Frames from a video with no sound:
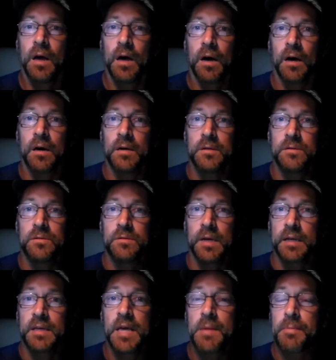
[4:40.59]

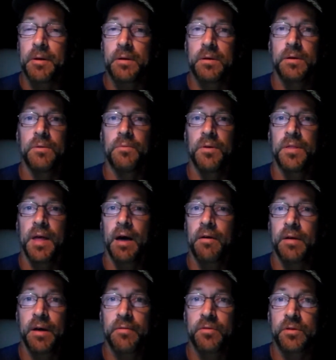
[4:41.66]
and keep it
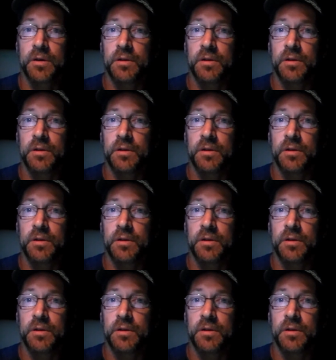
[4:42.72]
without ever